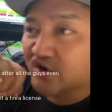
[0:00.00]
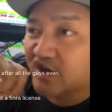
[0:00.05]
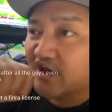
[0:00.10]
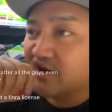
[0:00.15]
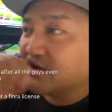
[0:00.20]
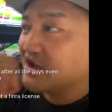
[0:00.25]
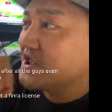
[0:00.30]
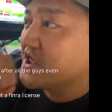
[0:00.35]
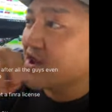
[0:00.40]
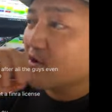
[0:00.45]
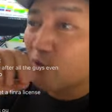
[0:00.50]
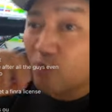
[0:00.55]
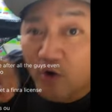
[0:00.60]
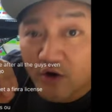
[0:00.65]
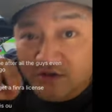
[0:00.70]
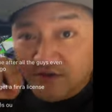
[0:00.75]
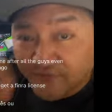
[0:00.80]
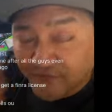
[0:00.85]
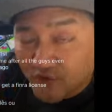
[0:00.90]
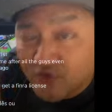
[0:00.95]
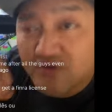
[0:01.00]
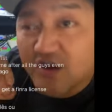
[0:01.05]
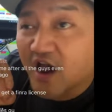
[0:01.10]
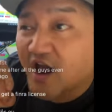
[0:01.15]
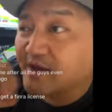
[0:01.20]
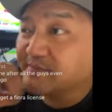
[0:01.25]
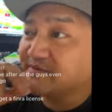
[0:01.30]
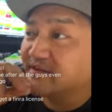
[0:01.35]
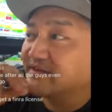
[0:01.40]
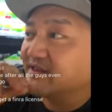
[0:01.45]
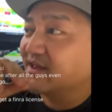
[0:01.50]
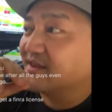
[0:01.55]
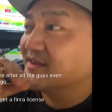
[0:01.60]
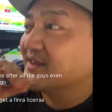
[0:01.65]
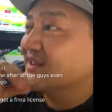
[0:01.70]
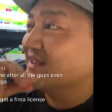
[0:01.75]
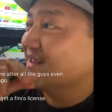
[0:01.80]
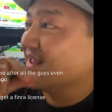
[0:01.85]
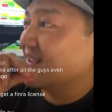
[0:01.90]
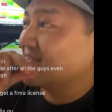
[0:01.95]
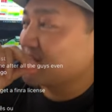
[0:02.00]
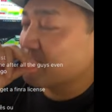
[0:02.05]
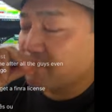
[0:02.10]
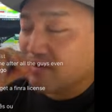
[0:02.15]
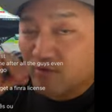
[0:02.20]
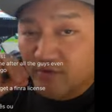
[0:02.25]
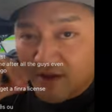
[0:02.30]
Okay, it works a few times, and then and